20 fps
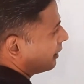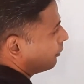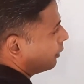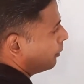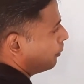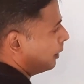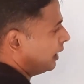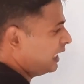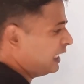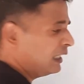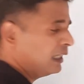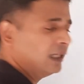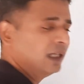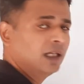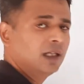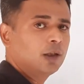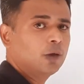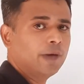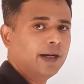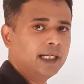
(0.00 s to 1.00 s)
thing will
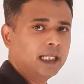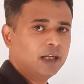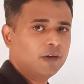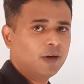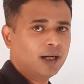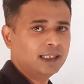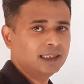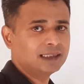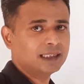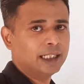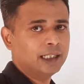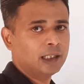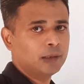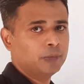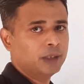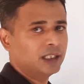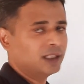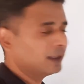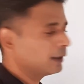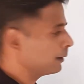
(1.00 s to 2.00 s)
be 21
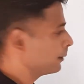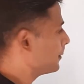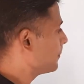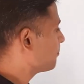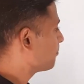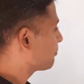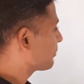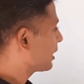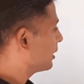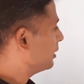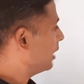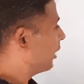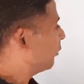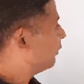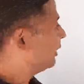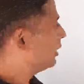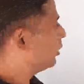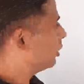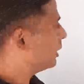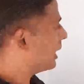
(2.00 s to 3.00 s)
centimeter. Now
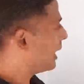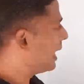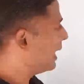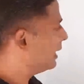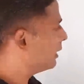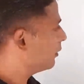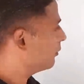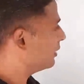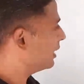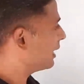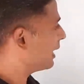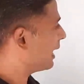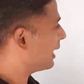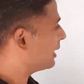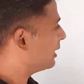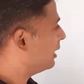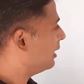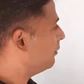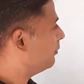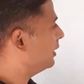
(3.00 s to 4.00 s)
we know the height of the
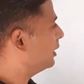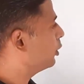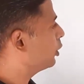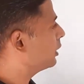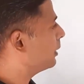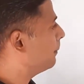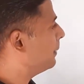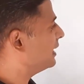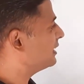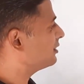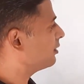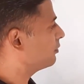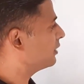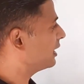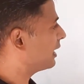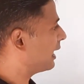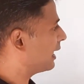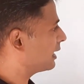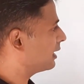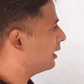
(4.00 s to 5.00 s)
triangle, we know the base of
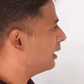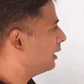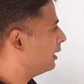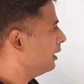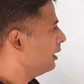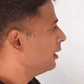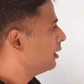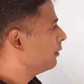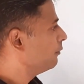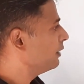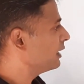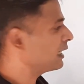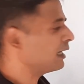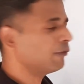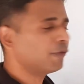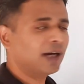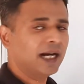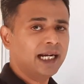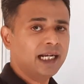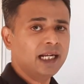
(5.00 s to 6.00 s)
the triangle, we
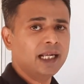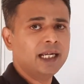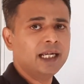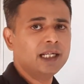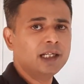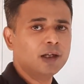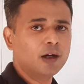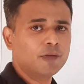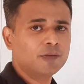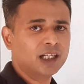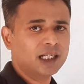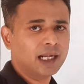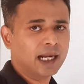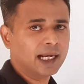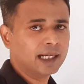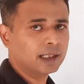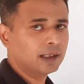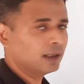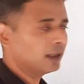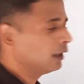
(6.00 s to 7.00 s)
can find area of the
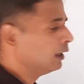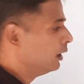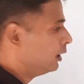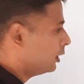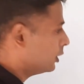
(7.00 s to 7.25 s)
triangle.